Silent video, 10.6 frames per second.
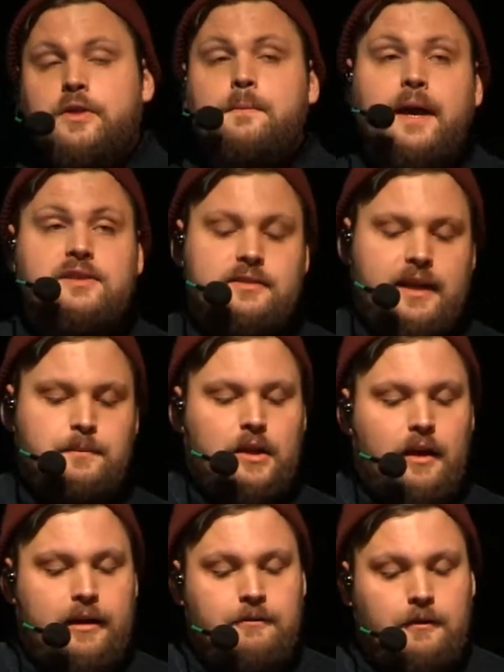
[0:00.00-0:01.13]
when the page is kept
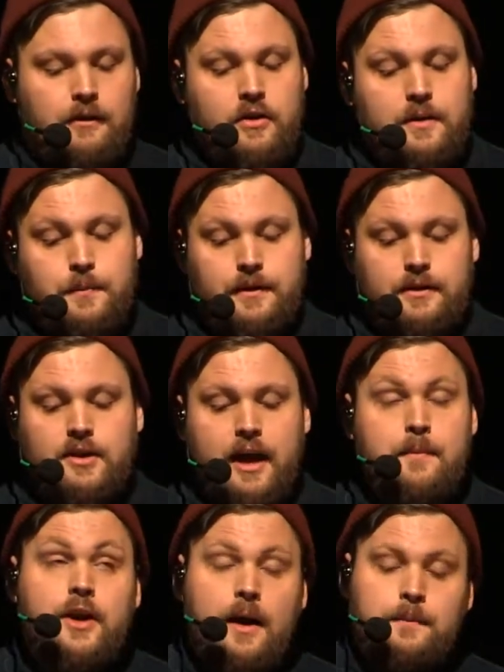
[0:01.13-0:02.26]
alive for a longer period of
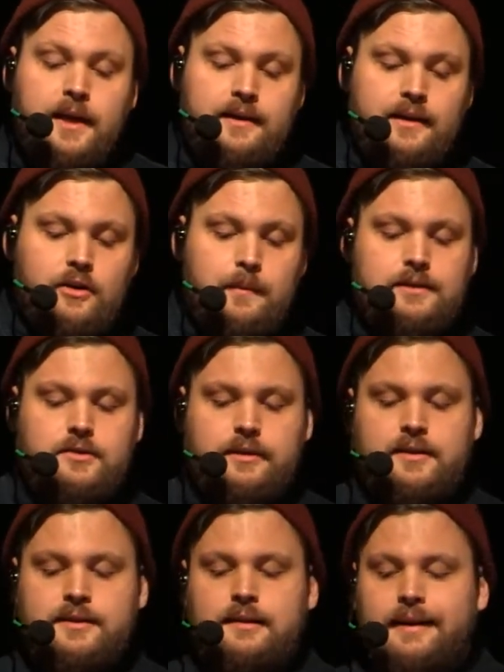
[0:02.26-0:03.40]
time and updated incrementally
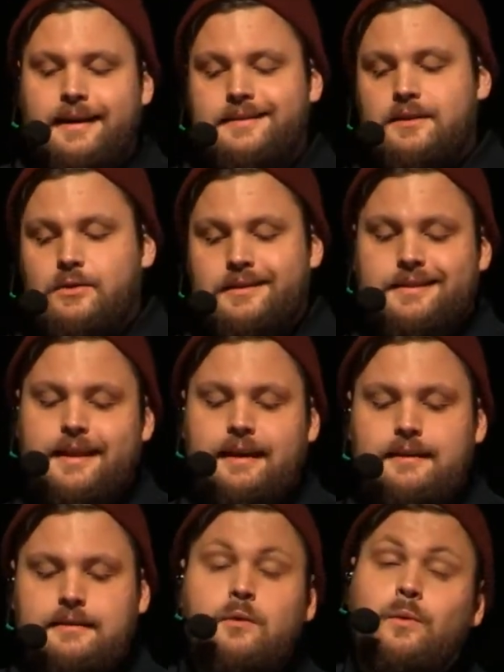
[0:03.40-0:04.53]
until it gets into a
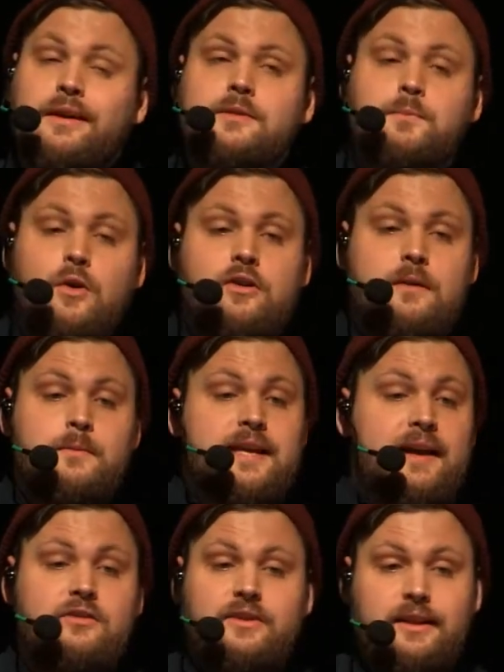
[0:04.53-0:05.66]
state that we as programmers
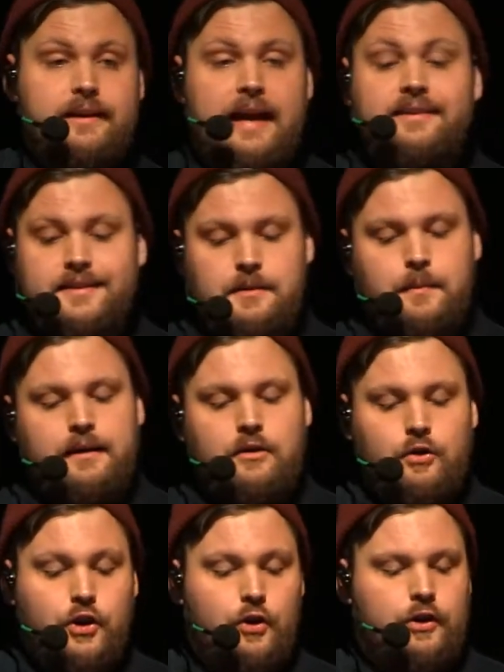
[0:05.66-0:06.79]
hadn't really anticipated
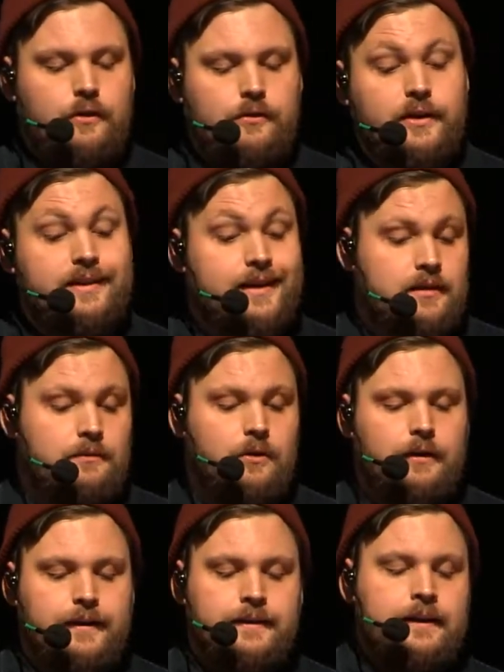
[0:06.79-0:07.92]
or thought of or tested
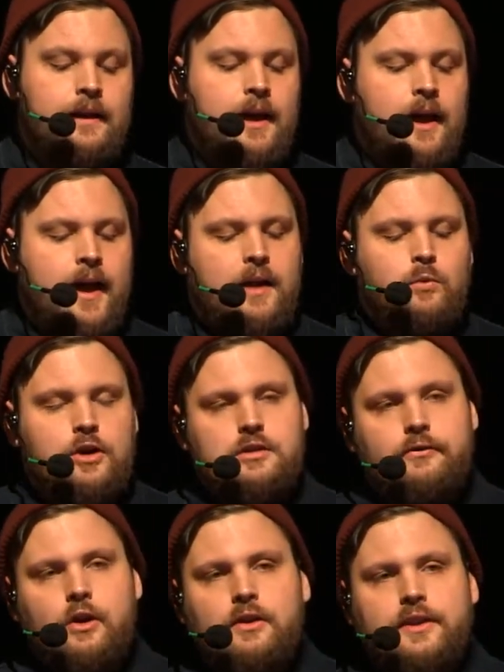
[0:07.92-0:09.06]
for. And worst
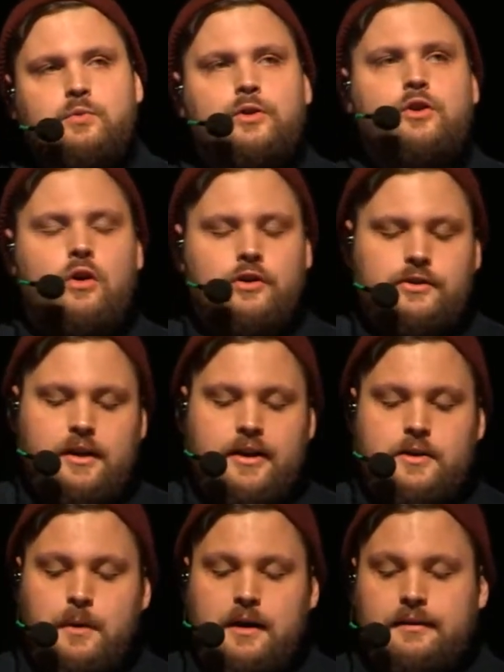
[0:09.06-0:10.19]
of all, this would cause the kind
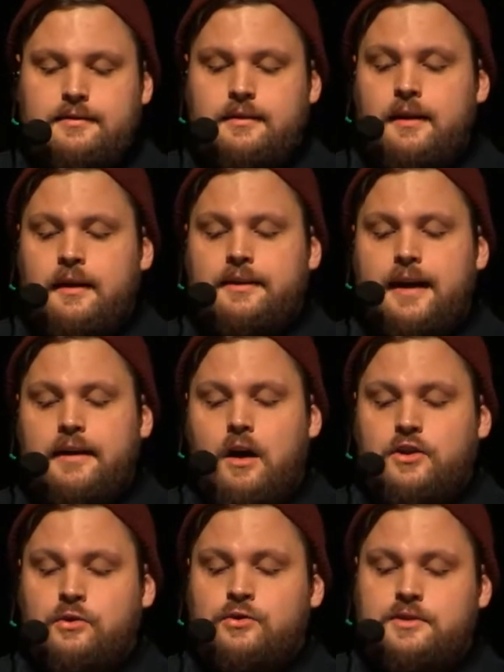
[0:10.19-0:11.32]
of bugs that our
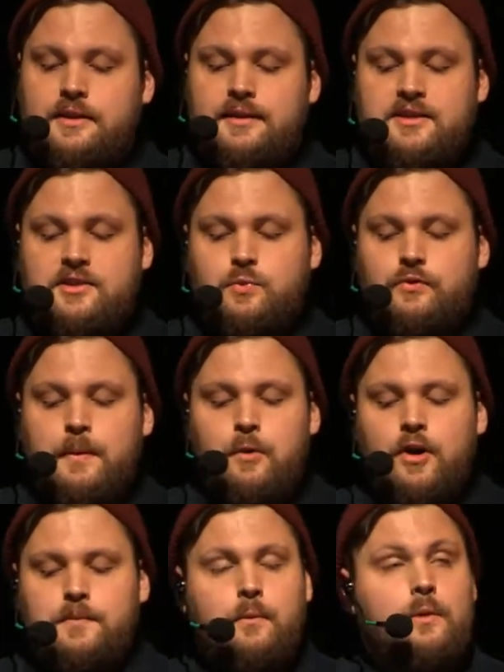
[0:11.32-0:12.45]
users and testers would
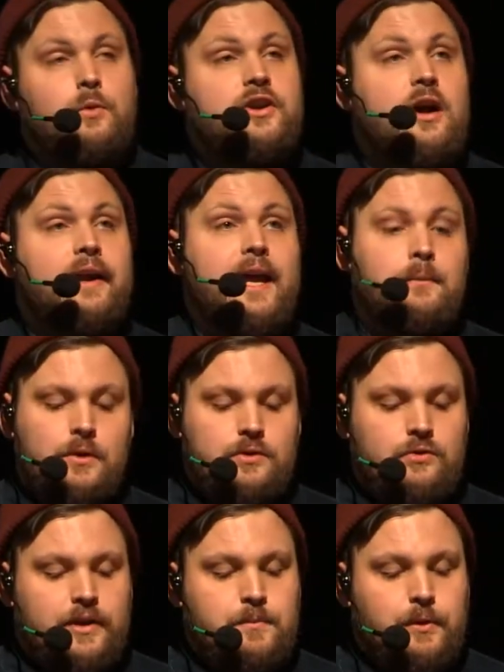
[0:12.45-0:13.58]
report, but we were not able
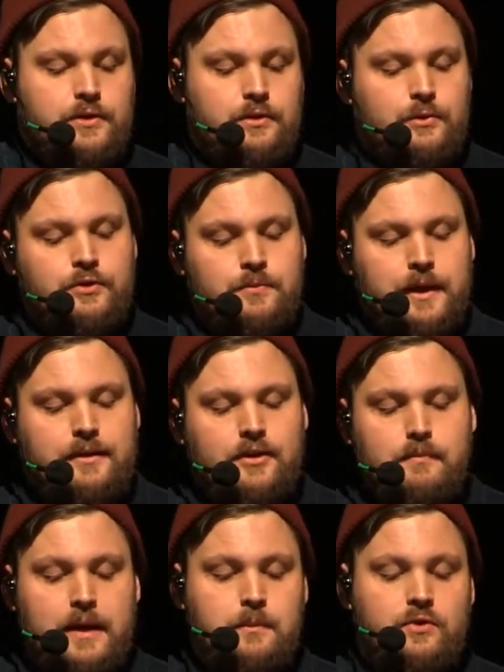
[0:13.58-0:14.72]
to reproduce because
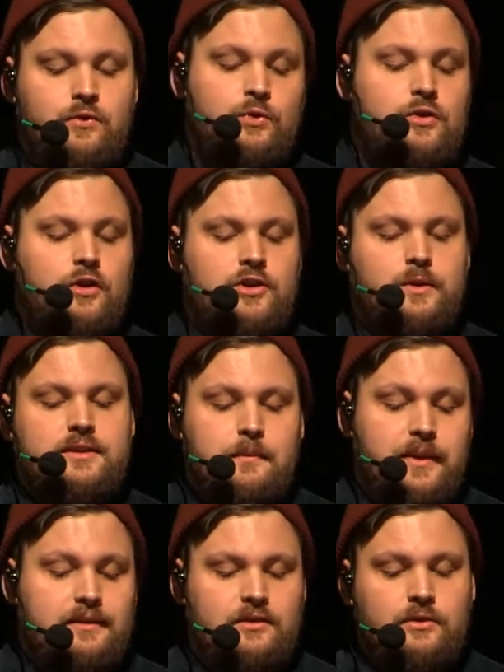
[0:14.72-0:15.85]
maybe the root cause was
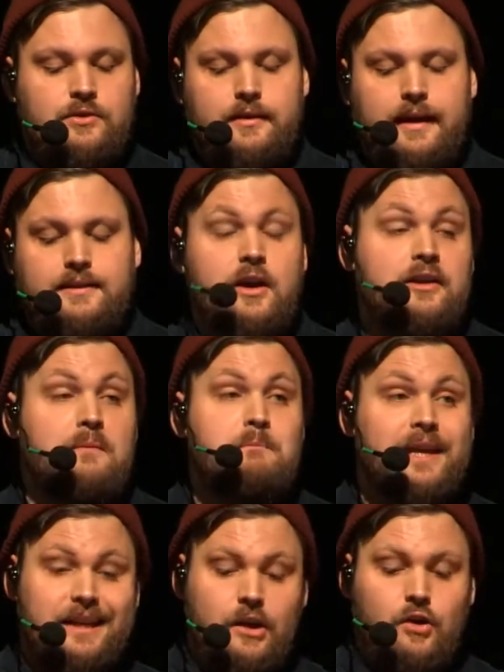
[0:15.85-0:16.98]
something the user had done a
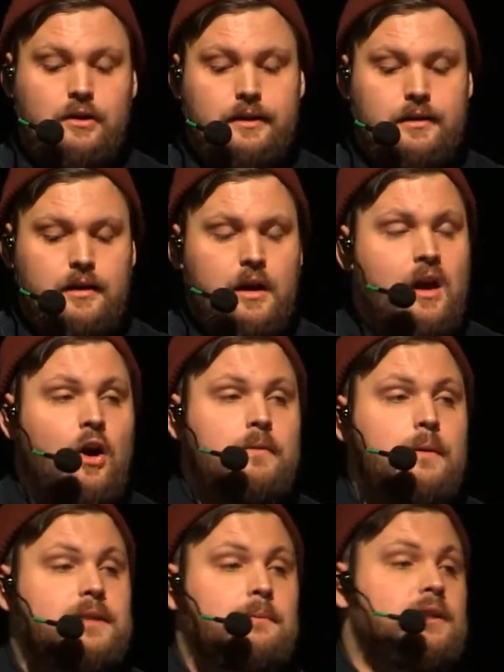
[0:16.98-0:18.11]
minute earlier, or
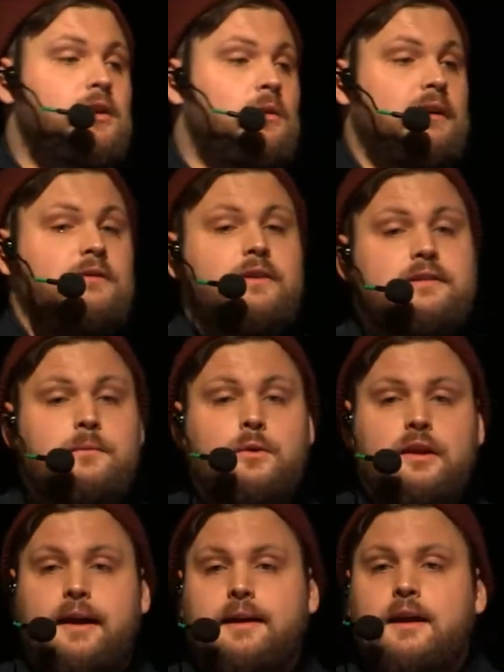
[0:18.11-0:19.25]
maybe something totally invisible,
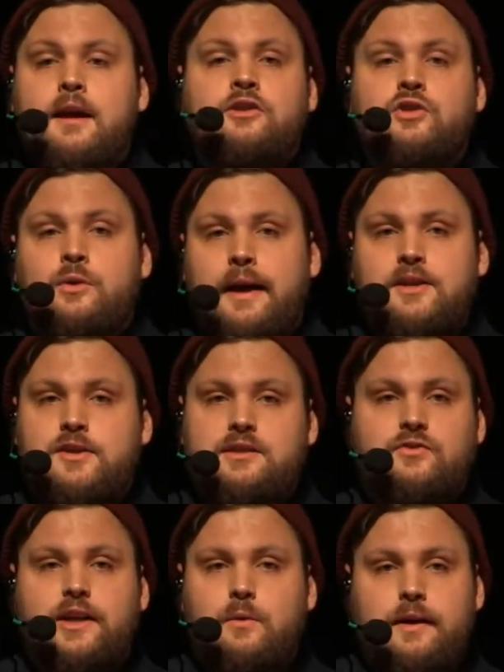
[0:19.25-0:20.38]
like 2 Ajax
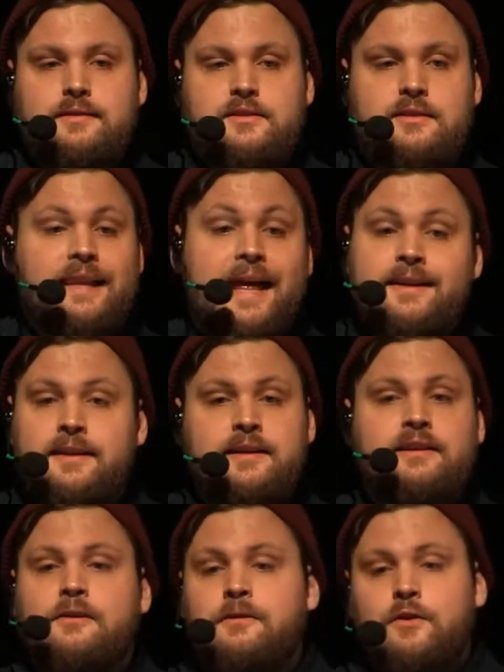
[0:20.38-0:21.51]
requests just landed in a
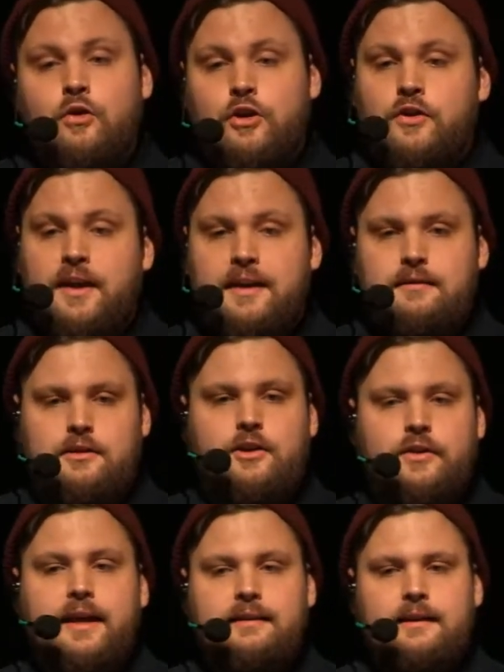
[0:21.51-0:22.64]
different order than
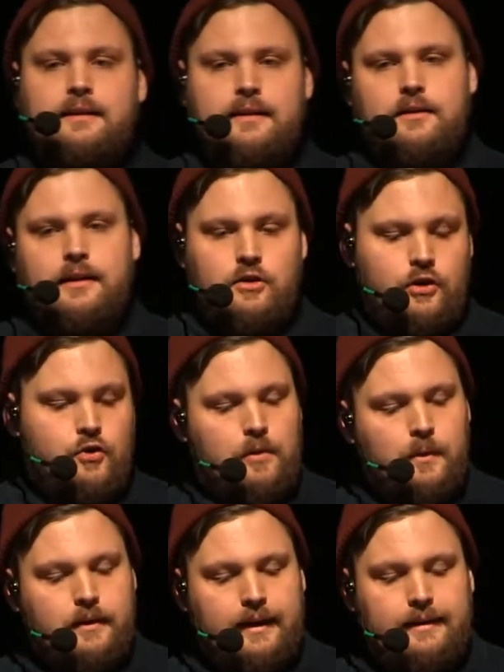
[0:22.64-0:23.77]
they did in your
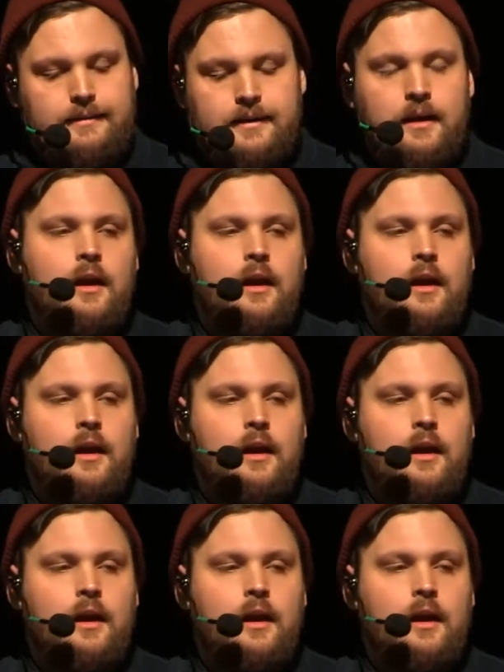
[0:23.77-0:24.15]
normal case.